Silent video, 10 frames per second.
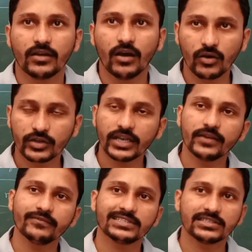
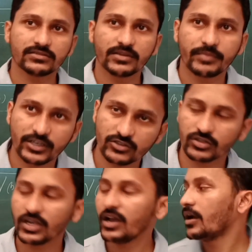okay, which is depends on
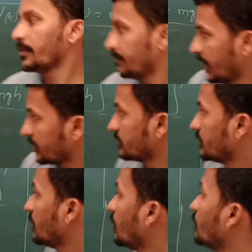the path.
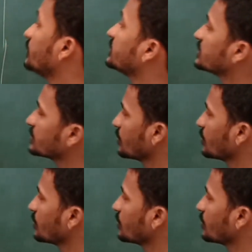Which is